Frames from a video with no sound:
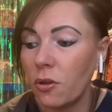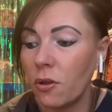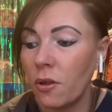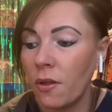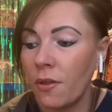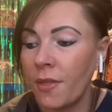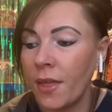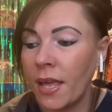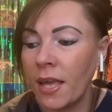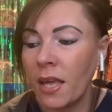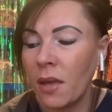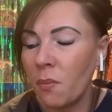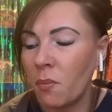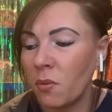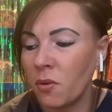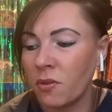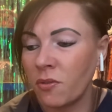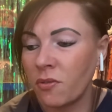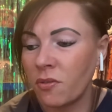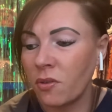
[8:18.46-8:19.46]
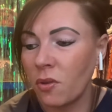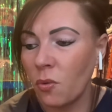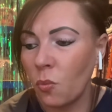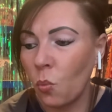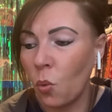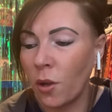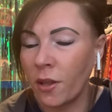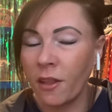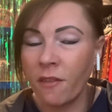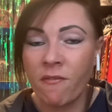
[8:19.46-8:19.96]
I think it was
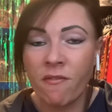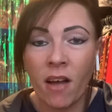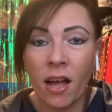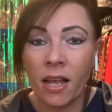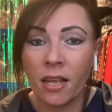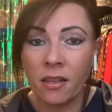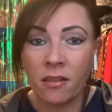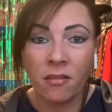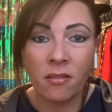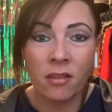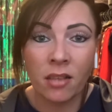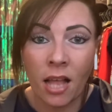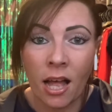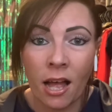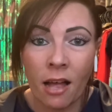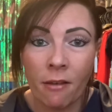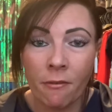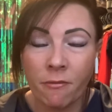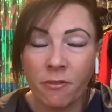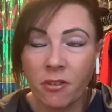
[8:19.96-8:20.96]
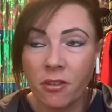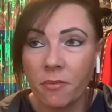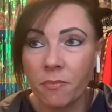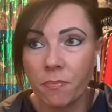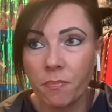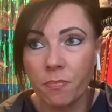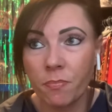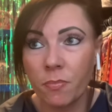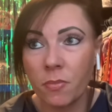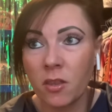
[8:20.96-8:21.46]
one of Ryan's lives,
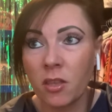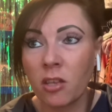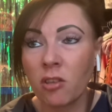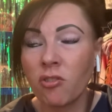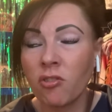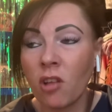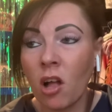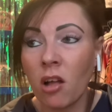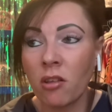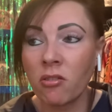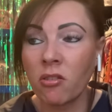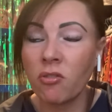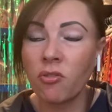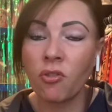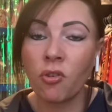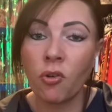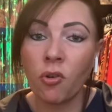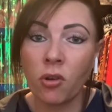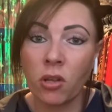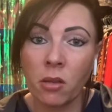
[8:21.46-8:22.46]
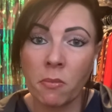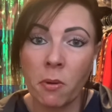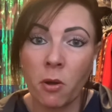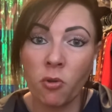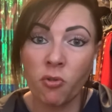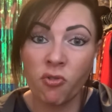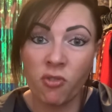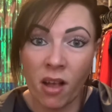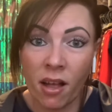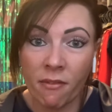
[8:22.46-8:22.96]
they started talking
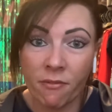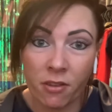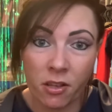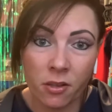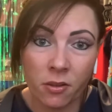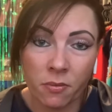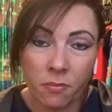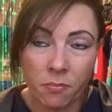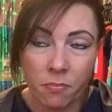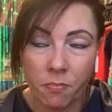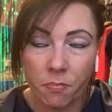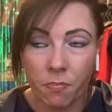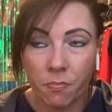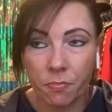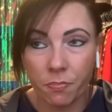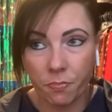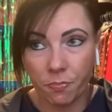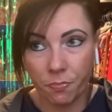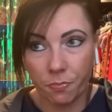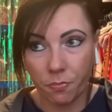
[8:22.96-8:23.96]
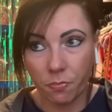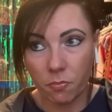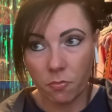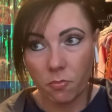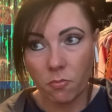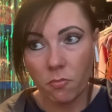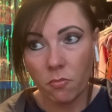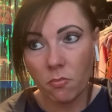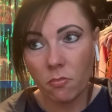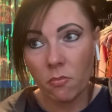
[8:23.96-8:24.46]
about trafficking.
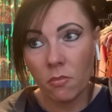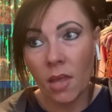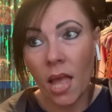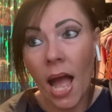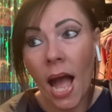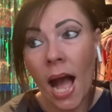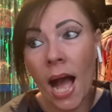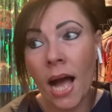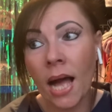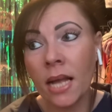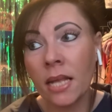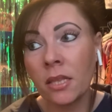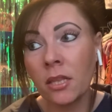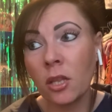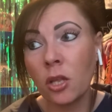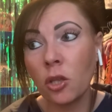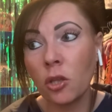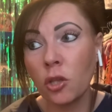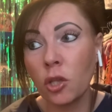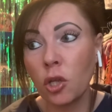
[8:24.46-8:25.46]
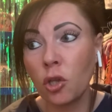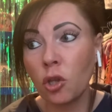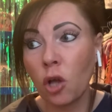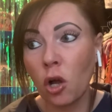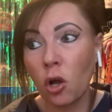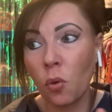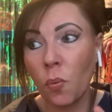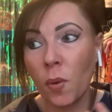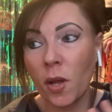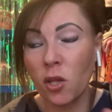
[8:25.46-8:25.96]
And they're
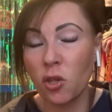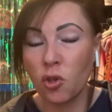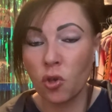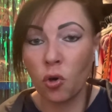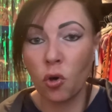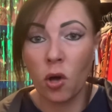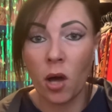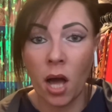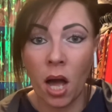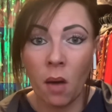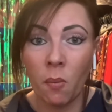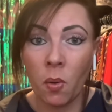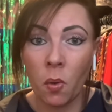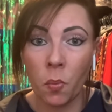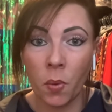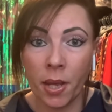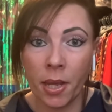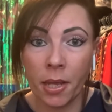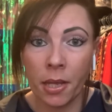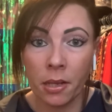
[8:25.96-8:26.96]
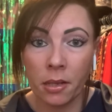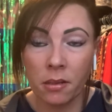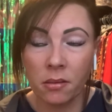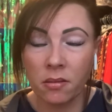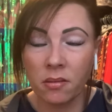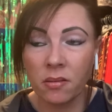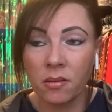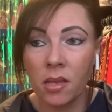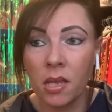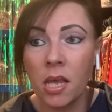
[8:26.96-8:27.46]
not quite sure how it works.